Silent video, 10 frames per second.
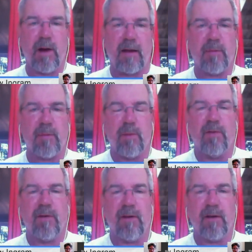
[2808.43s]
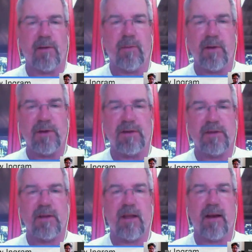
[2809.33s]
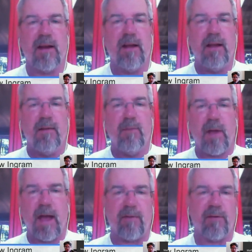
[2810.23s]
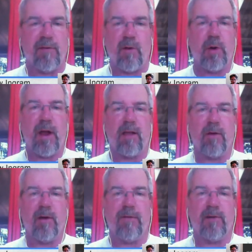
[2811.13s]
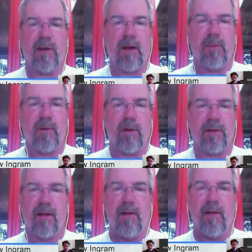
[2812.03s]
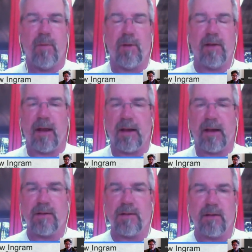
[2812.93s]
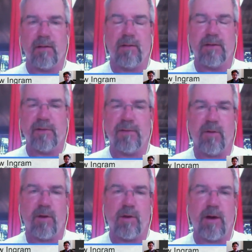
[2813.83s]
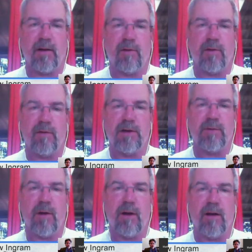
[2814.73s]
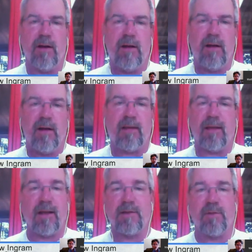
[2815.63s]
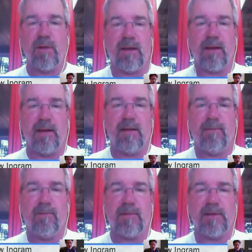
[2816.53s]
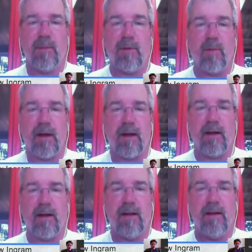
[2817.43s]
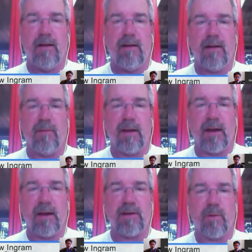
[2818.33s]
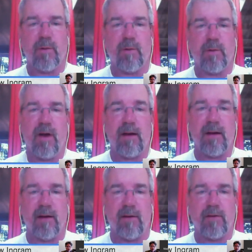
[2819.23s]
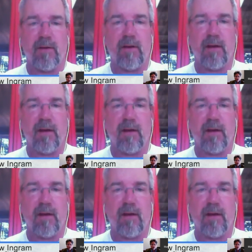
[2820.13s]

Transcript: We would ask people for their submissions and then have a photo gallery, for example, with links to photo credits for each one. I think it's a really simple way of engaging with your audience.